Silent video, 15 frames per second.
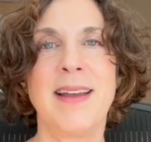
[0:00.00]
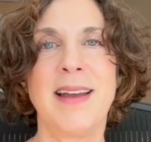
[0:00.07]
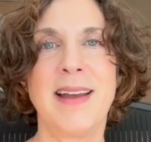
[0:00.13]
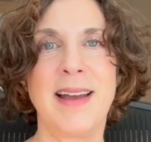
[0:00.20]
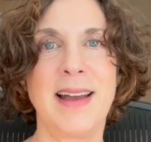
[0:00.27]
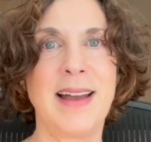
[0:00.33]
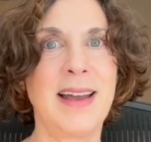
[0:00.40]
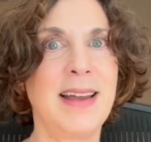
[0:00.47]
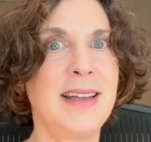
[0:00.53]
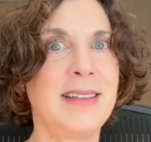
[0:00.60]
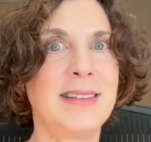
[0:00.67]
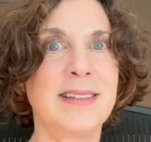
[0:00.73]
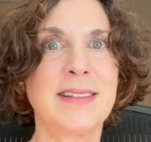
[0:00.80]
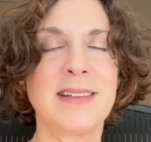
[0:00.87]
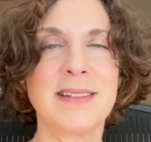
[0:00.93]

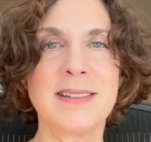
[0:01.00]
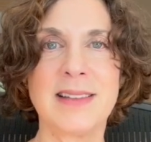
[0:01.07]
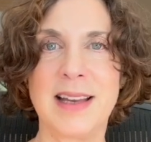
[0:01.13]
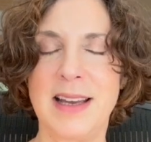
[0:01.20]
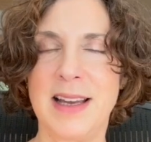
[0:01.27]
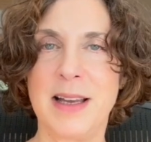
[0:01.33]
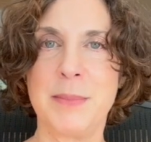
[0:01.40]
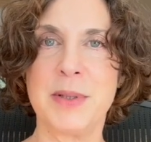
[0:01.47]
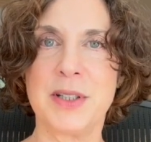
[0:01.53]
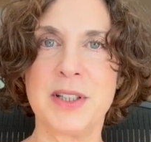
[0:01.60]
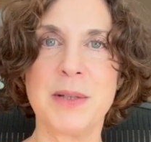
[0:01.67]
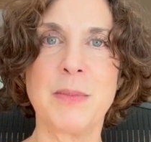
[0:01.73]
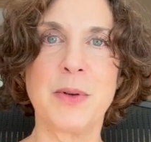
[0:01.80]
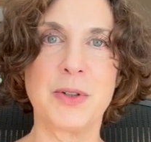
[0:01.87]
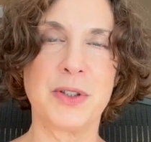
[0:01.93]
and the lab is
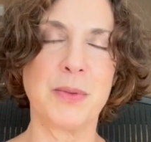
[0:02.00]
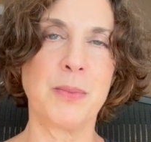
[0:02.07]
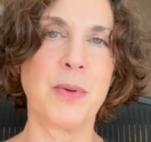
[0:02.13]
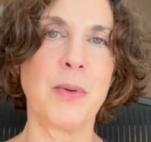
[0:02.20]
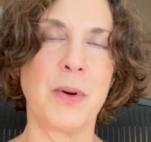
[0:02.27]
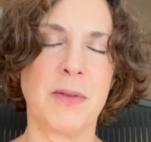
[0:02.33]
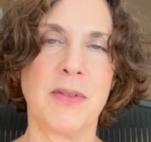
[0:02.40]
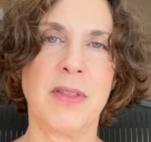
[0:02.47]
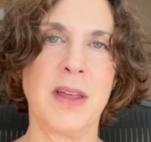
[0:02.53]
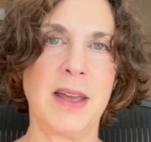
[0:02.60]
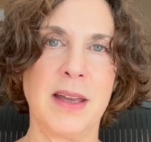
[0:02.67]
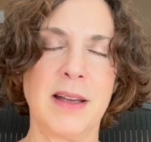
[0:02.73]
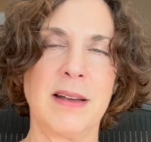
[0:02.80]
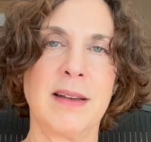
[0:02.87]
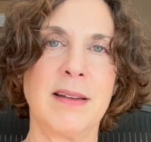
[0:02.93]
the most important
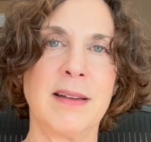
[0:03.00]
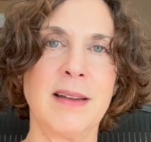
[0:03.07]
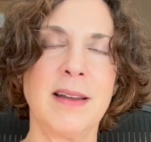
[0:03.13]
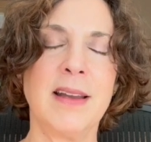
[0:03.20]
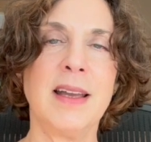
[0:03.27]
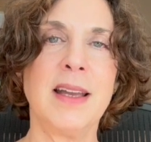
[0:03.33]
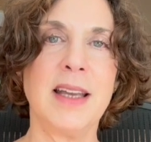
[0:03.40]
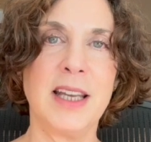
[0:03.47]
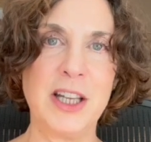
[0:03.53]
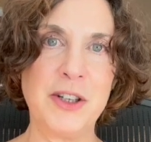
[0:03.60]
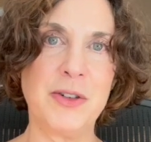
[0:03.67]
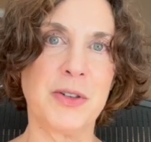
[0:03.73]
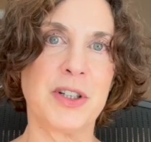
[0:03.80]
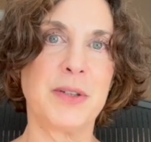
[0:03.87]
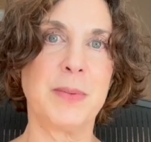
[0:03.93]
thing in
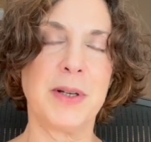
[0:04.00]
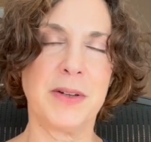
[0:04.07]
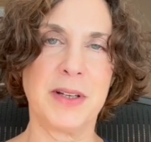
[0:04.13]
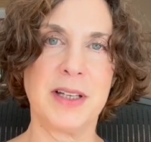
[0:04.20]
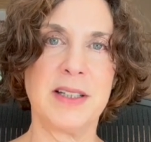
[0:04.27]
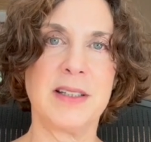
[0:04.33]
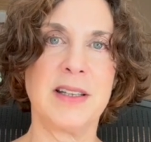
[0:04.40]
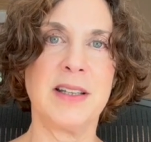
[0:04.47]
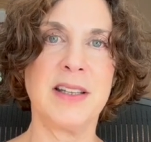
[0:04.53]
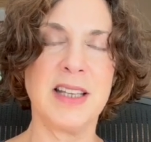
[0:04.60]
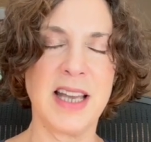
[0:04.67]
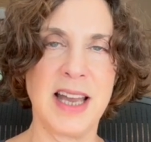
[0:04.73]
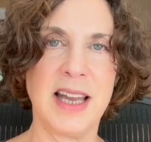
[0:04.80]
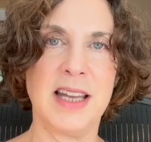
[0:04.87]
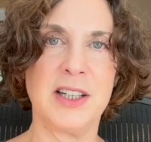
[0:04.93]
your experience in
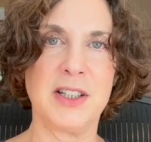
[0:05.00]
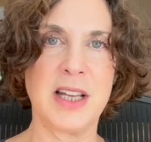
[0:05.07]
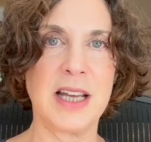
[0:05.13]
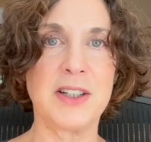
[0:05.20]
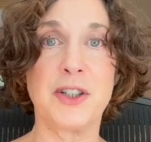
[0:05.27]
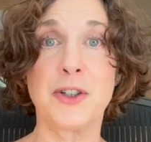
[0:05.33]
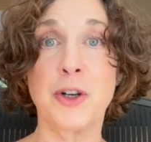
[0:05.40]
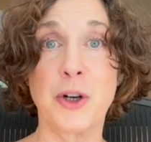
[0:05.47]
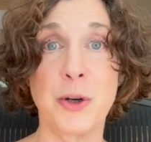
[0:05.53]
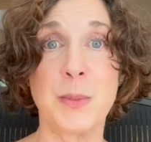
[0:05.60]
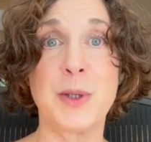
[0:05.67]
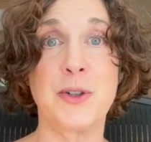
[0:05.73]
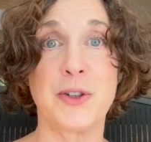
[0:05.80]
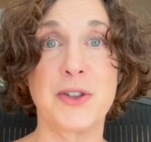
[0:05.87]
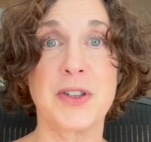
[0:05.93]
the end that
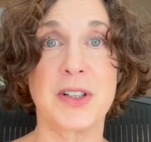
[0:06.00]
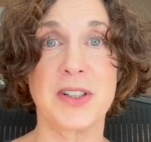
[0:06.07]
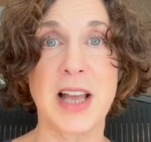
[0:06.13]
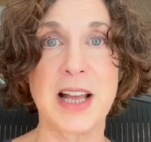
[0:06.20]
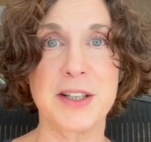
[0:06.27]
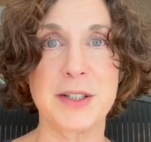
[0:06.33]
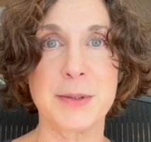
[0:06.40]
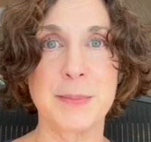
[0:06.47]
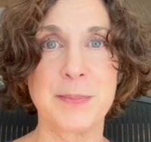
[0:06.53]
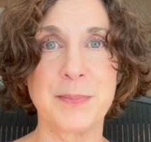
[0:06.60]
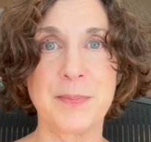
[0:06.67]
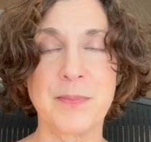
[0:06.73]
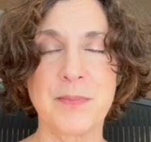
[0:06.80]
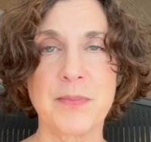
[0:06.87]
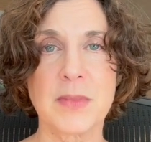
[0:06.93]
determines your success.
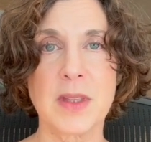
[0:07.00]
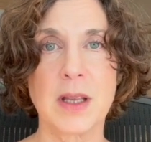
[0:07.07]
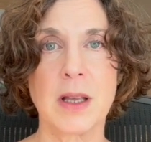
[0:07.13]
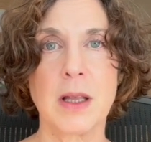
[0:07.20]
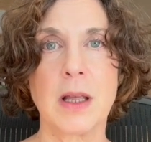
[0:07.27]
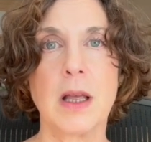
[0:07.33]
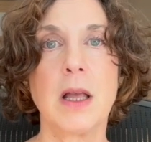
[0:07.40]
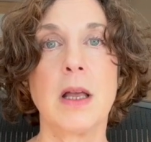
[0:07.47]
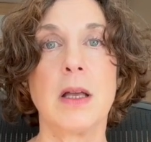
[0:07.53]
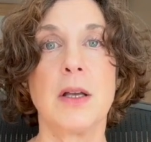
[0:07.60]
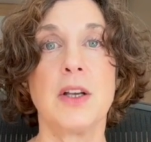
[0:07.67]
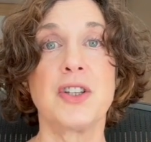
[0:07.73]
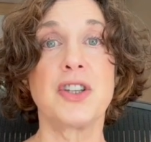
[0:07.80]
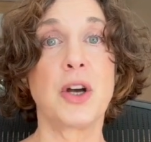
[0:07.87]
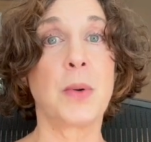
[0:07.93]

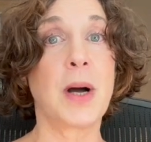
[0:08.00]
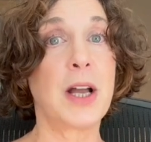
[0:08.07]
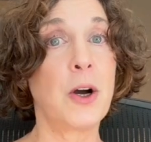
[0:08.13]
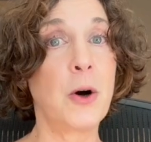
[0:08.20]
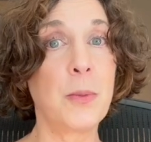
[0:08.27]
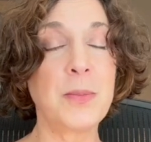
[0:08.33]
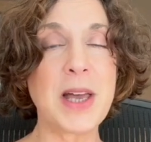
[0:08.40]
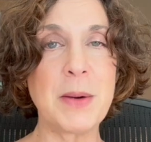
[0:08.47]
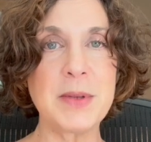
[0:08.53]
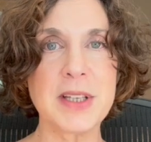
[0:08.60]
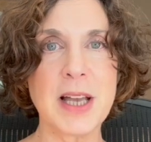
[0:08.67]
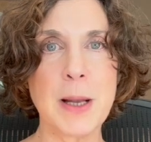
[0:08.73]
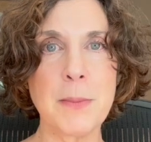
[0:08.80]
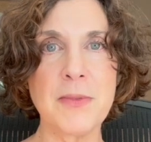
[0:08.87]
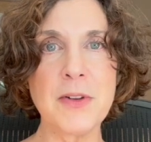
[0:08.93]
So I hope that was
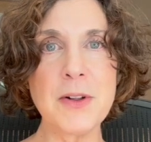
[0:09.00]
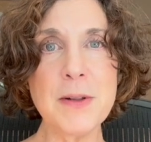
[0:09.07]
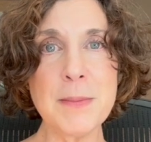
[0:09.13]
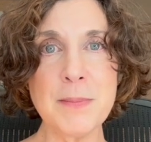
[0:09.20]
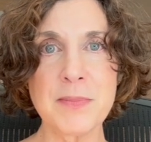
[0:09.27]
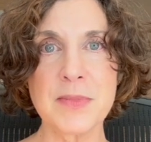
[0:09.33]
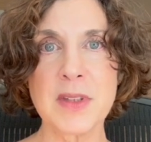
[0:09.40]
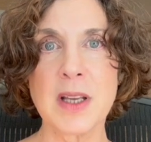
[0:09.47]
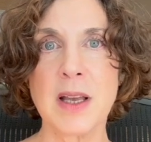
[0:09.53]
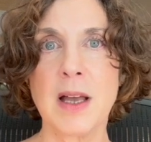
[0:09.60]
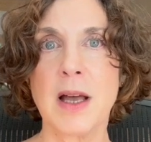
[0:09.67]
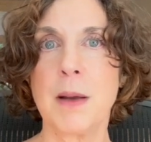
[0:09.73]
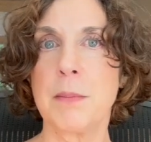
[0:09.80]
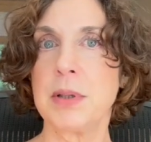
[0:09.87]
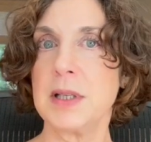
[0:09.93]
helpful.
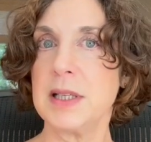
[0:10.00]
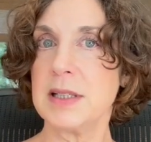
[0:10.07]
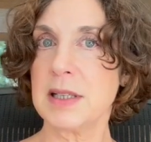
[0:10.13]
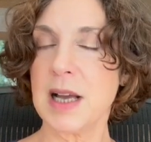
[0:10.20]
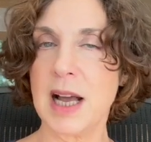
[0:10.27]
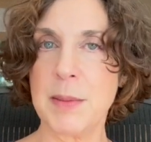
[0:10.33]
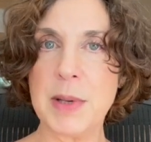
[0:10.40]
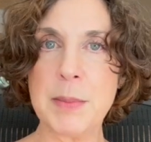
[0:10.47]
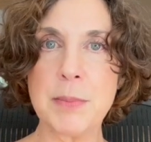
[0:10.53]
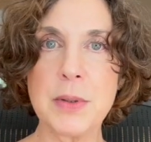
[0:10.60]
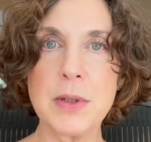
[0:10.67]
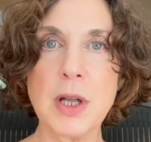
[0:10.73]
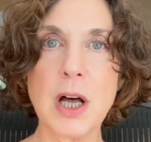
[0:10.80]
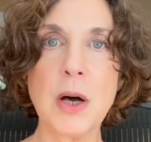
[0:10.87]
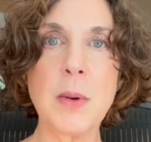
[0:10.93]
Please comment
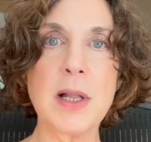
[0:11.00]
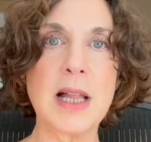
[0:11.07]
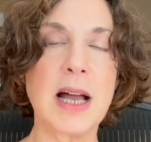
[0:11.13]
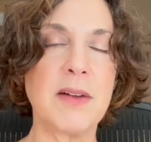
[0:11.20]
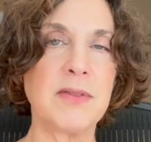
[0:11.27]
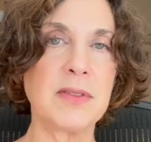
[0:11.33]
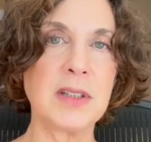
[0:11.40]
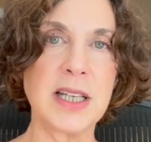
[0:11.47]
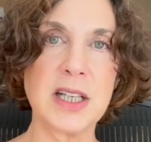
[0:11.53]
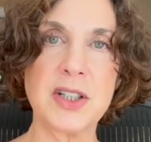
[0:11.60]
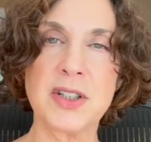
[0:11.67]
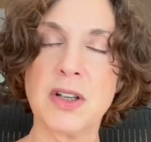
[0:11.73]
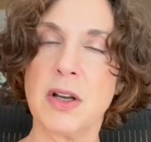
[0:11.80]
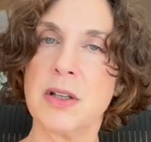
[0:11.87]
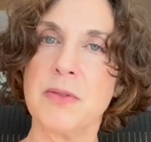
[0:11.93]
below. I'll have links
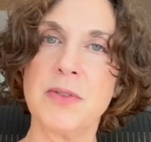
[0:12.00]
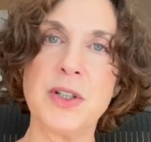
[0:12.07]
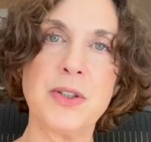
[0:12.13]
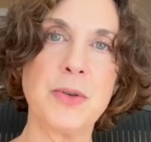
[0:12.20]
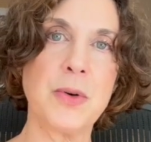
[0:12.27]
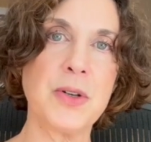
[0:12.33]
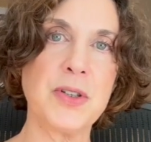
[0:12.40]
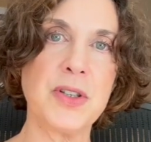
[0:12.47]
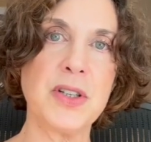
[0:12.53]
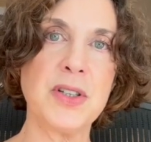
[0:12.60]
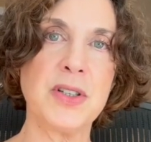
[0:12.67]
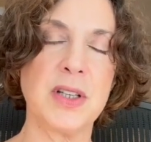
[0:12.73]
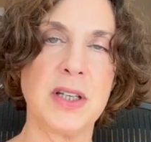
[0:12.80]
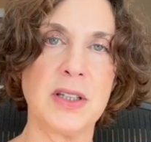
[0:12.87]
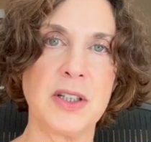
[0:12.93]
to other
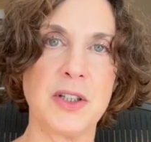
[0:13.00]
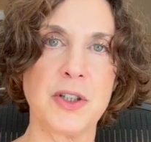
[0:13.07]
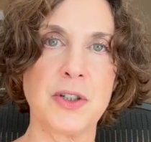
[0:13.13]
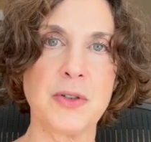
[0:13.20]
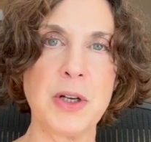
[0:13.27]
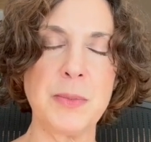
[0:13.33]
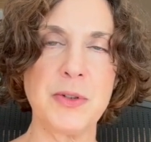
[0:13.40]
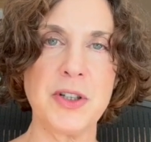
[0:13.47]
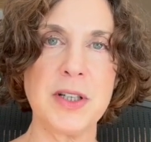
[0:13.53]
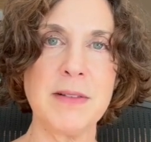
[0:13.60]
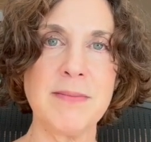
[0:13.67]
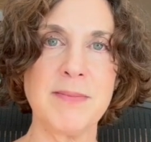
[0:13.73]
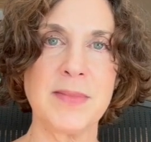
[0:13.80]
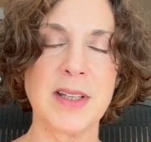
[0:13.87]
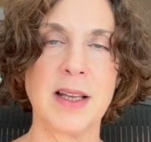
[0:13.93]
resources in the description.
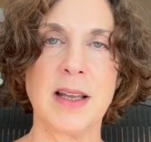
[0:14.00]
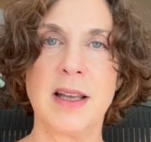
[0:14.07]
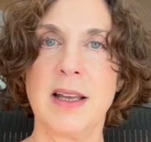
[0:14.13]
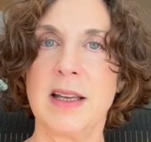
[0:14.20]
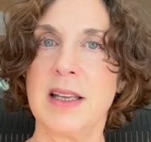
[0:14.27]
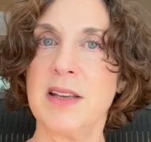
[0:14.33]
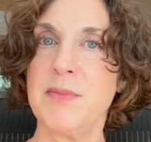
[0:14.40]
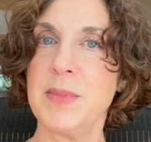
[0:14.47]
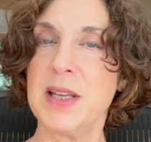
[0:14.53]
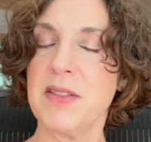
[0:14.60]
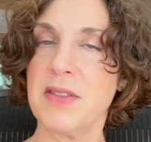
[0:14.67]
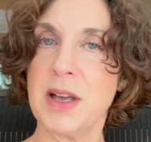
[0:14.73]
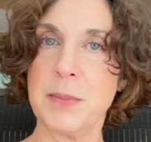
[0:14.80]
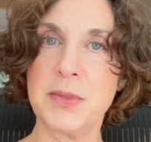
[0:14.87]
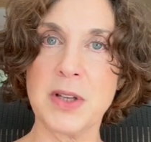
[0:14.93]
Give me a
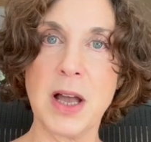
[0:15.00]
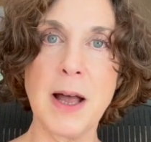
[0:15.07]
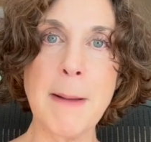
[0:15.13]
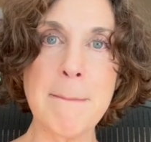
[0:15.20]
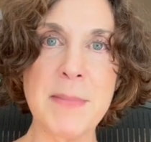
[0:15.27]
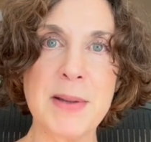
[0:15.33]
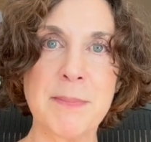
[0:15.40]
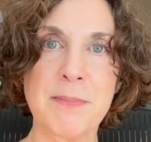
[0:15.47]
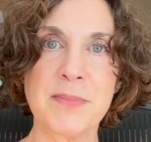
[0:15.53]
thumbs up